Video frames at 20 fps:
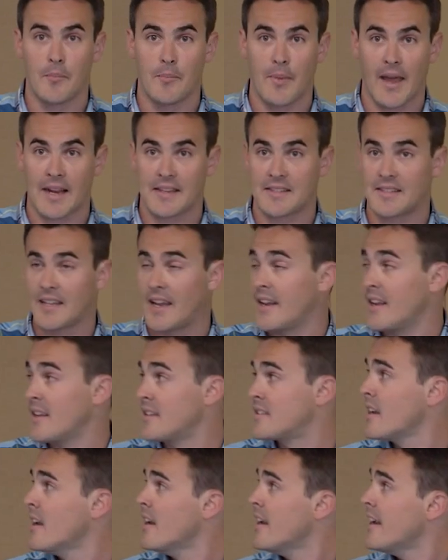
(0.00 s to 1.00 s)
impact
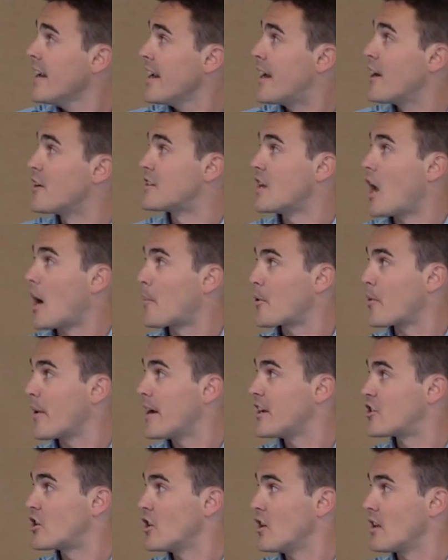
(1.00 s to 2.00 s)
studies. Here's an
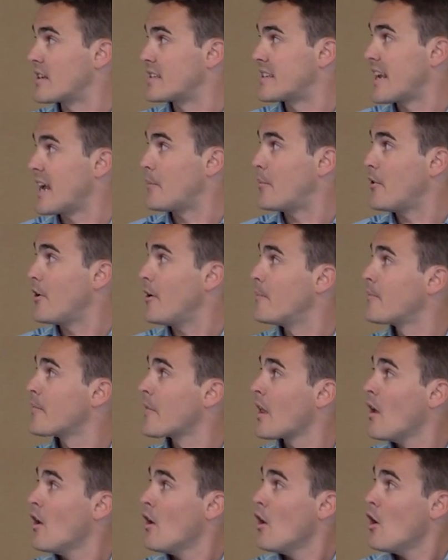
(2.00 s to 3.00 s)
operational example
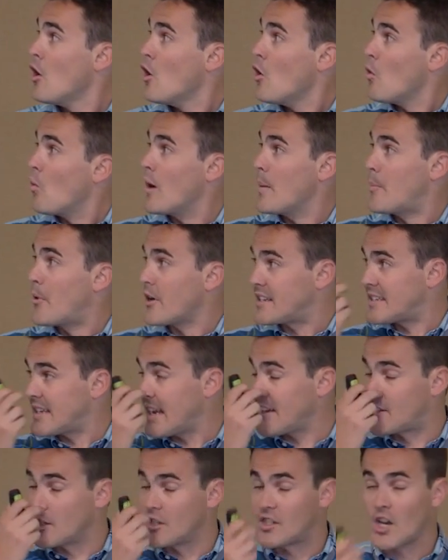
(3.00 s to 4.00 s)
we put
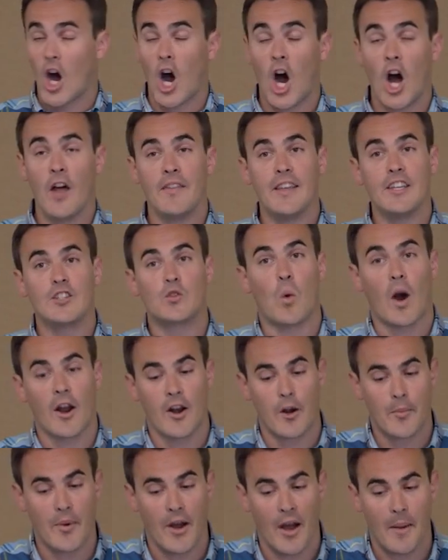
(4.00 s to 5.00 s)
sensors on these
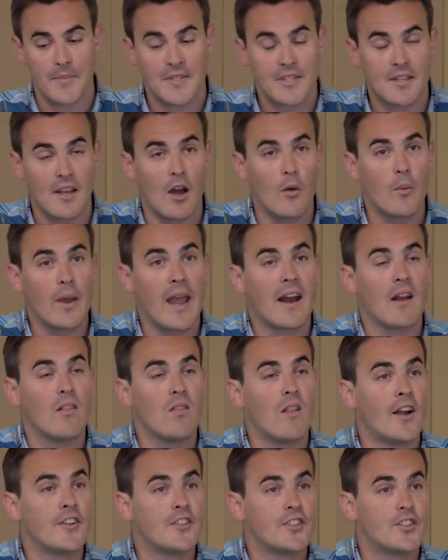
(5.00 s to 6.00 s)
water pumps. Uh, we had a
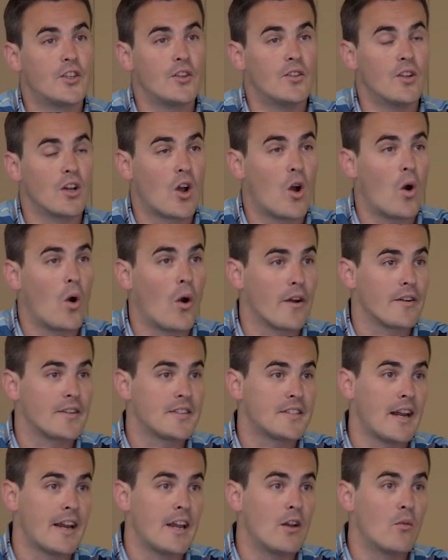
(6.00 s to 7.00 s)
longitudinal cohort
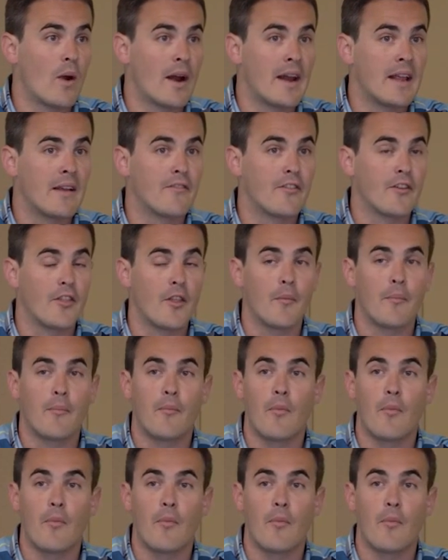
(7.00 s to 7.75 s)
study running for the,